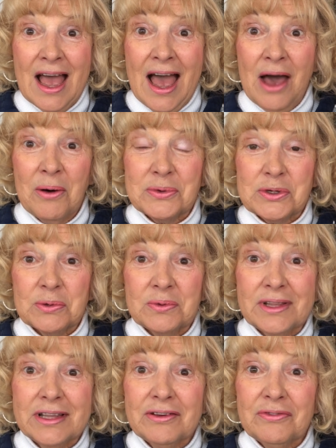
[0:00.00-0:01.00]
How to
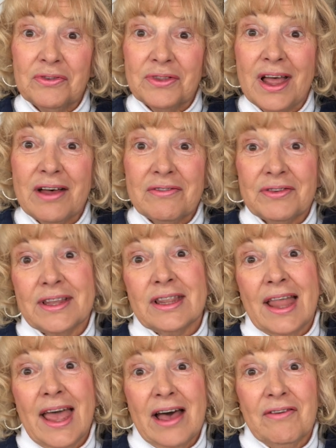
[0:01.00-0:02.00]
live, love, and
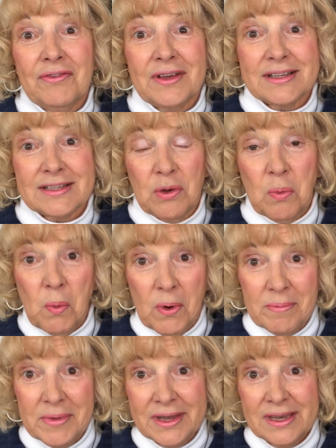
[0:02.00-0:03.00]
laugh as a
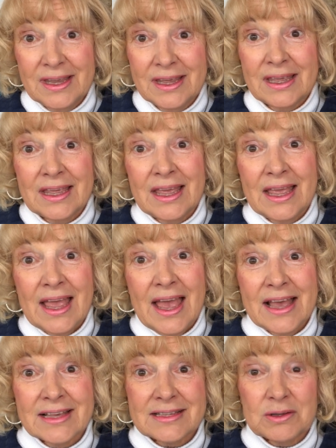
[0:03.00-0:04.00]
woman,
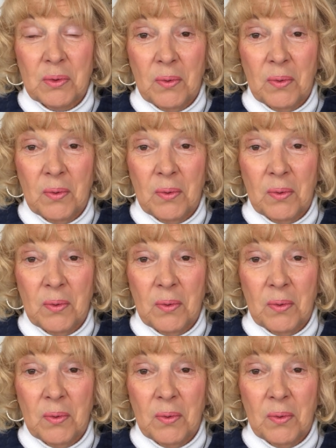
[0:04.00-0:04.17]
as a